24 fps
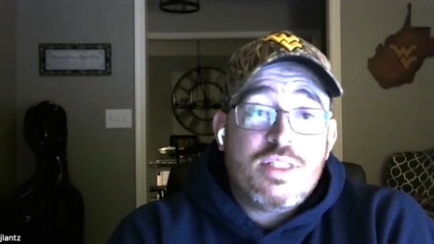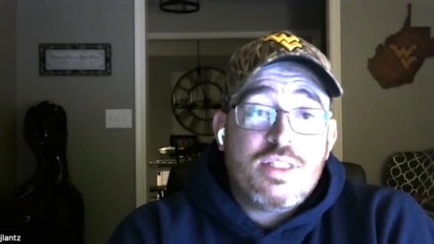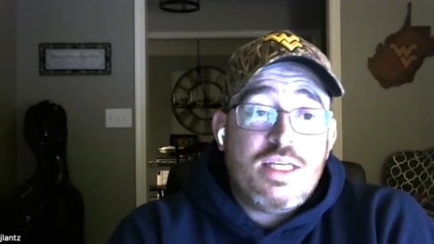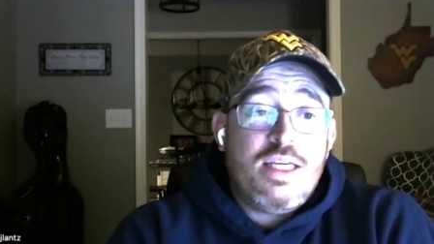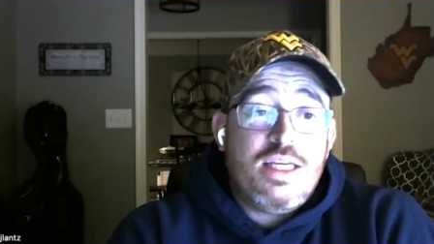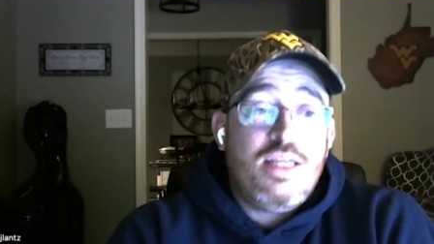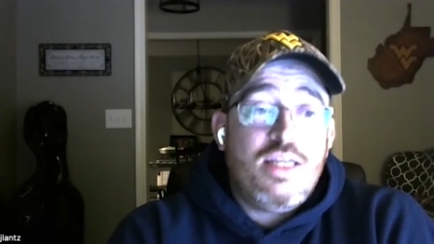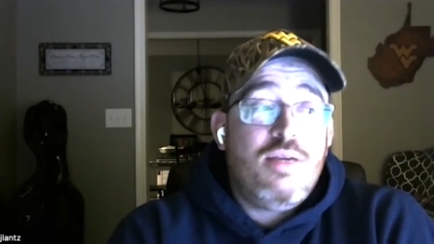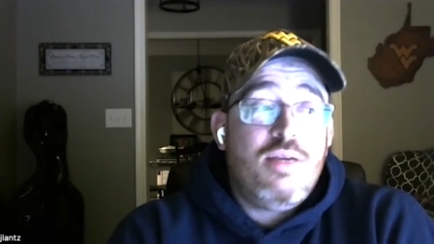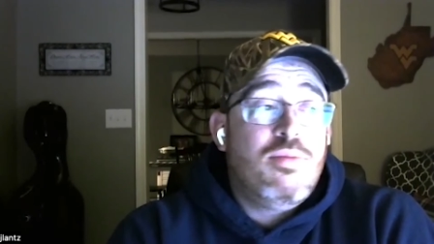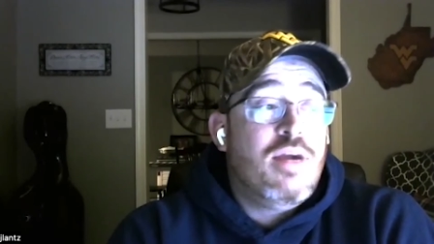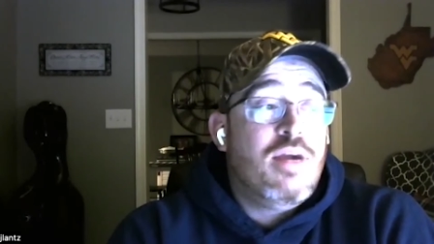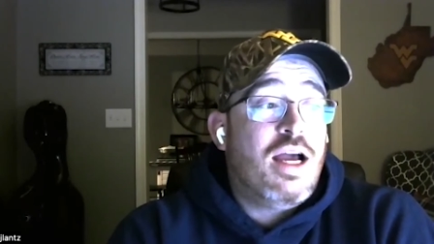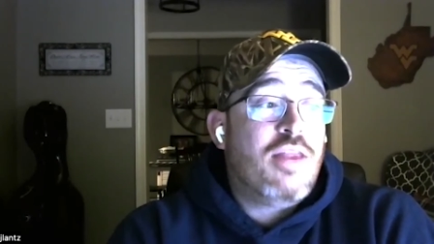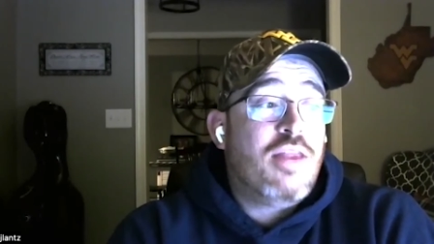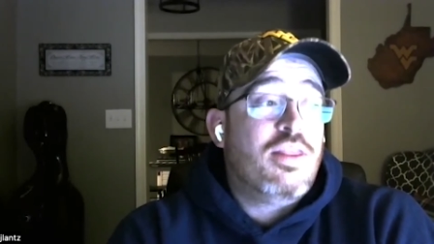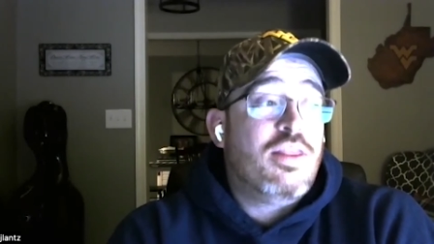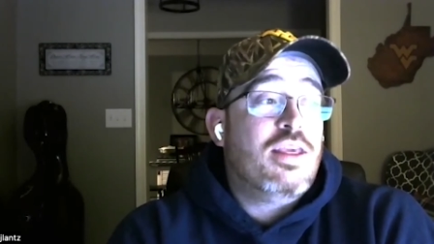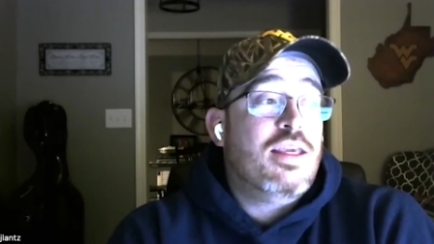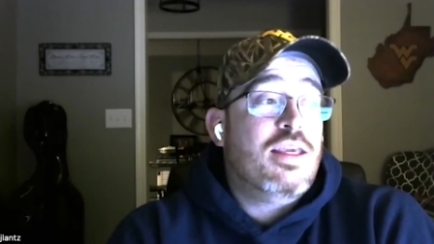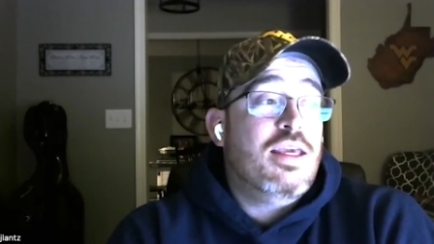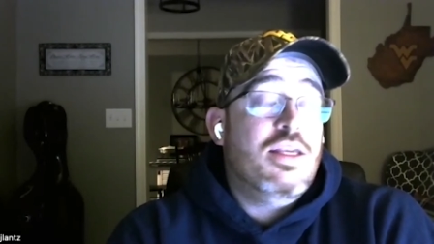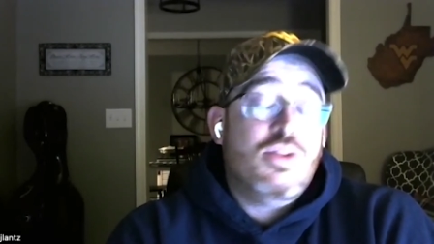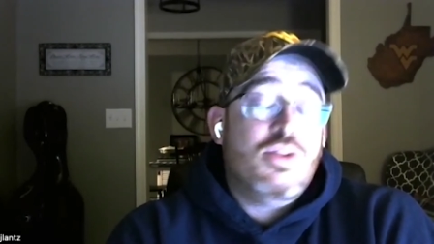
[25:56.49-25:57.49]
team. I
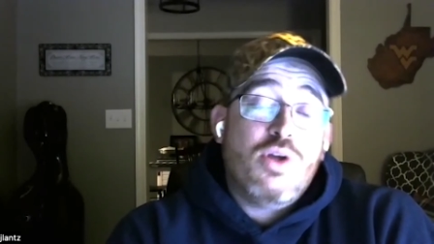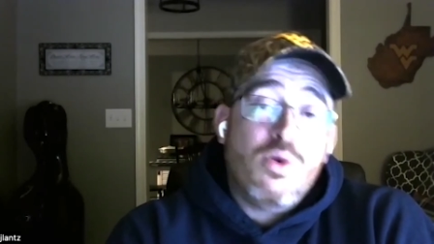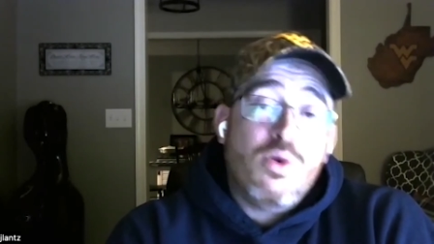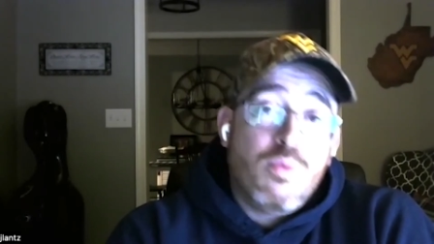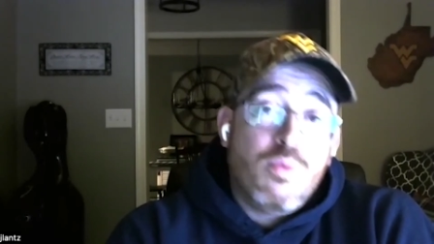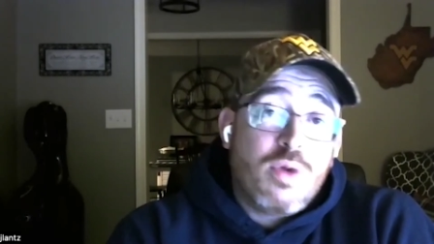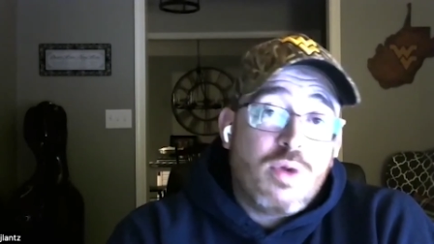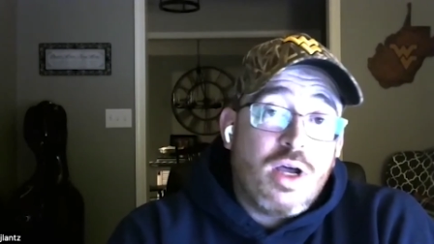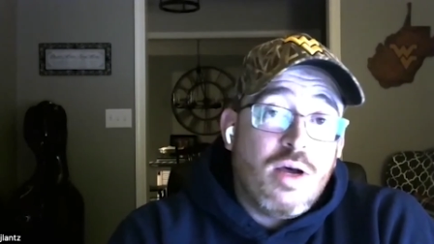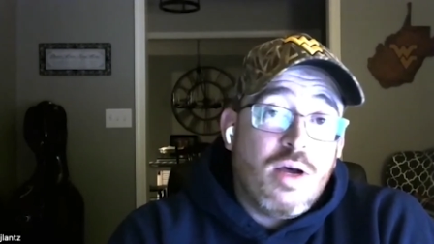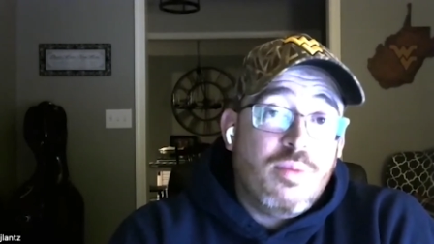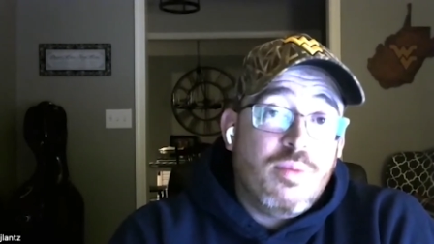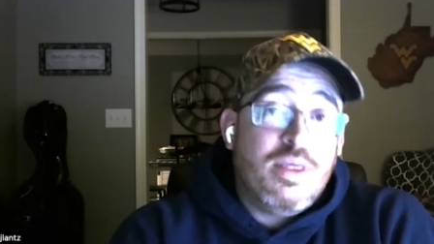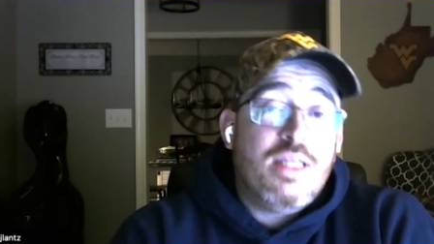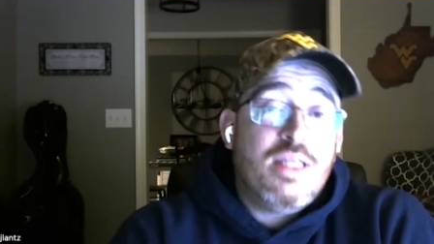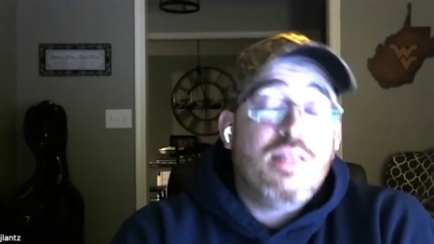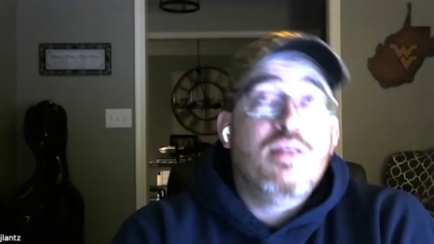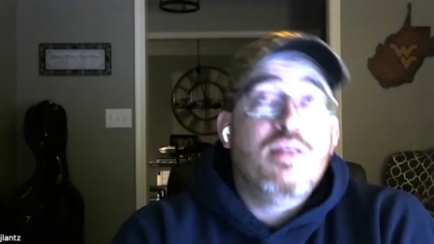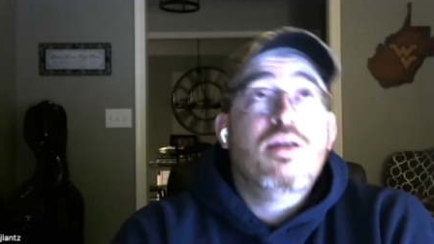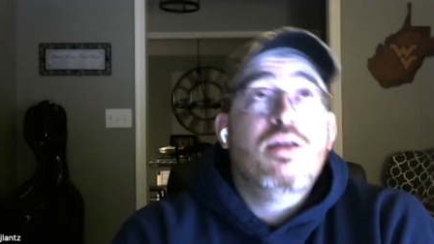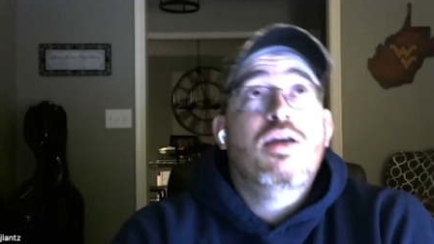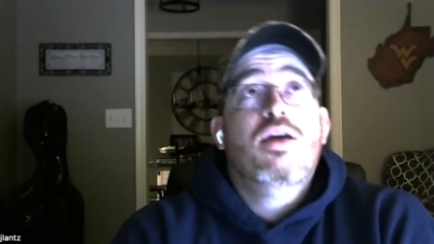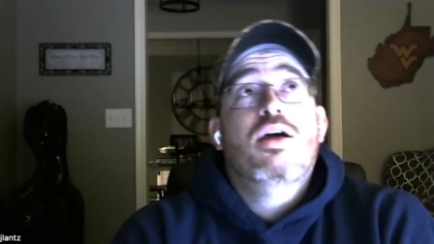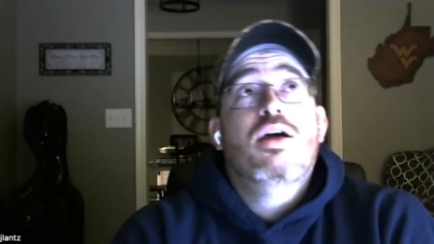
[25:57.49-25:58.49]
think it's homecoming.